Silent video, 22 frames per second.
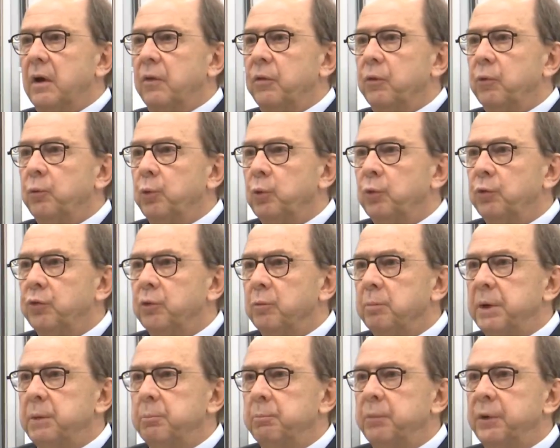the rules have
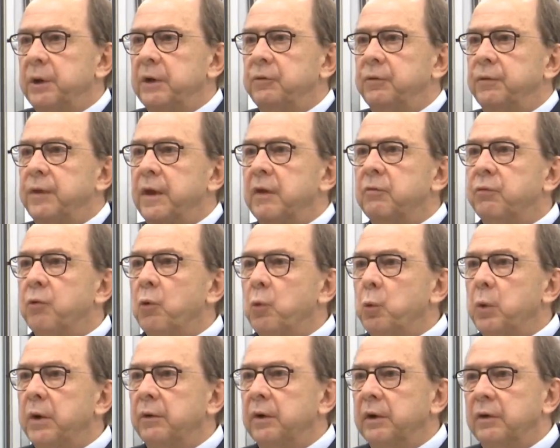been breached, therefore
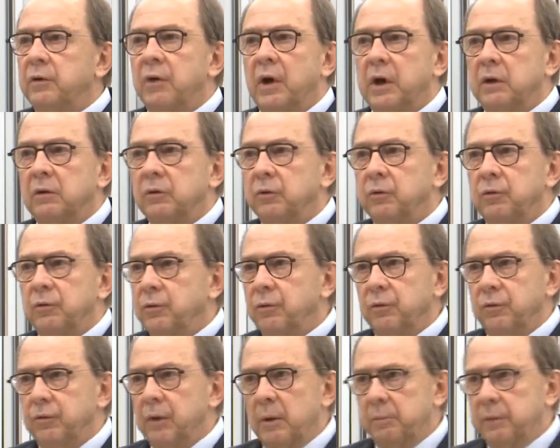we're entitled to do
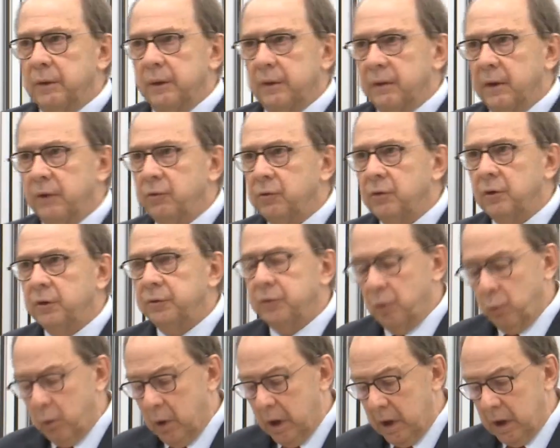something. That's not
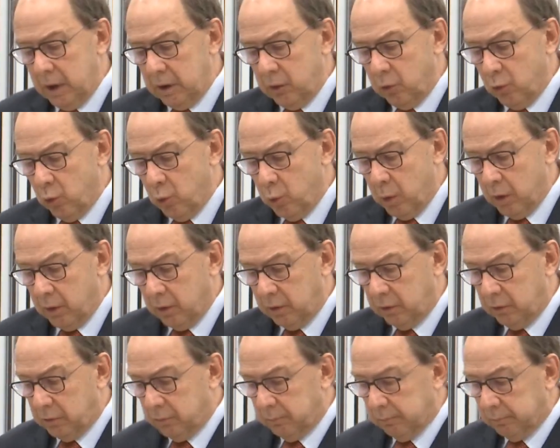the way our law
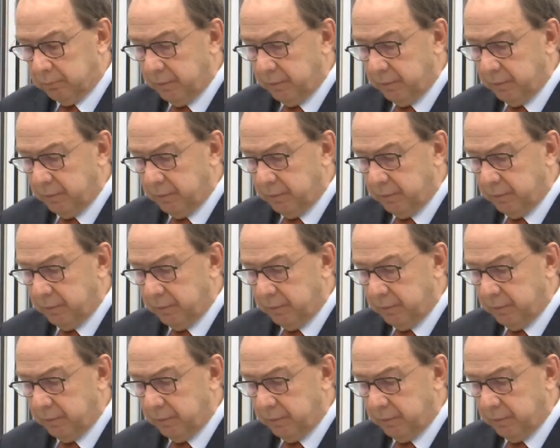works.